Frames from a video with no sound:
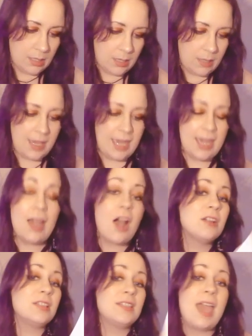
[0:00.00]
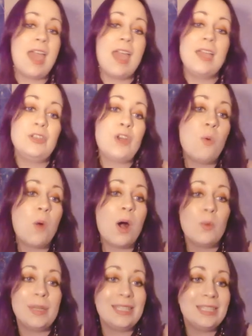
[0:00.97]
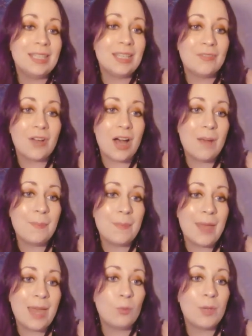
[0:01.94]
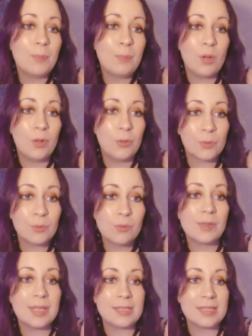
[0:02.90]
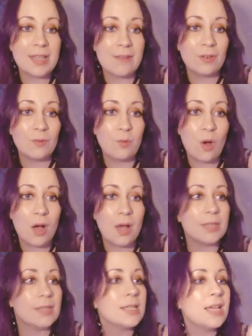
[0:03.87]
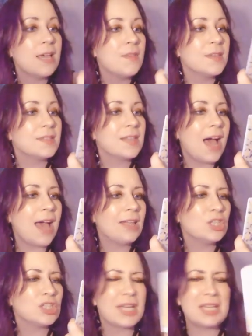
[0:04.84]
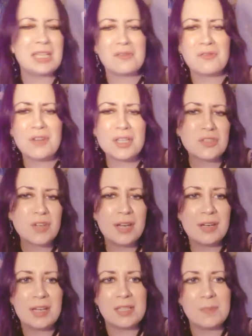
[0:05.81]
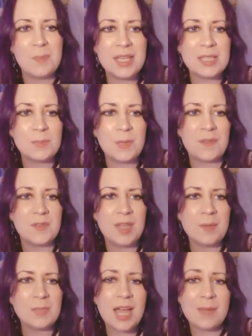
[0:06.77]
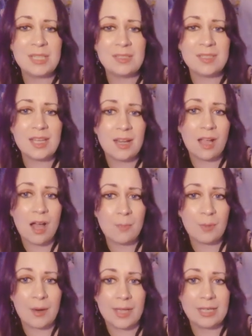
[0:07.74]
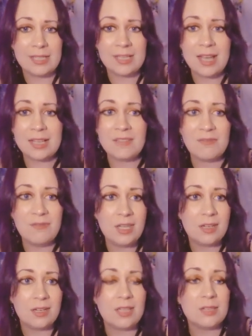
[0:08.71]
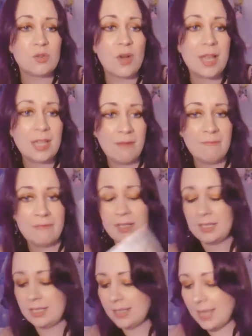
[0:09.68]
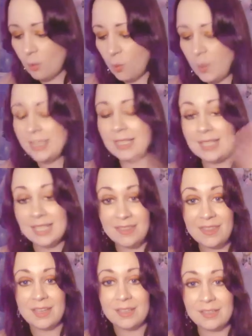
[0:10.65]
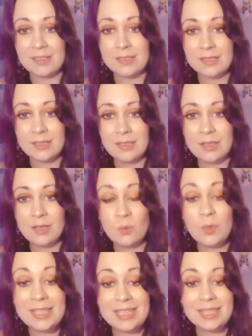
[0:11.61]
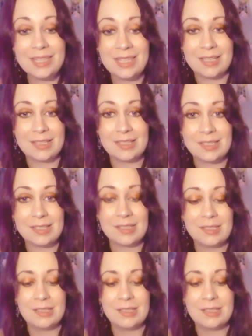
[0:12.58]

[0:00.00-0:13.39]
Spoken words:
They are saying, you know what, we didn't give up and we pulled through this. Seven of Wands. This guy looks like he's frustrated, he's pissed, but at the same time, he's standing upright. He's not defeated, he's triumphant. He's like, we did this. We did this.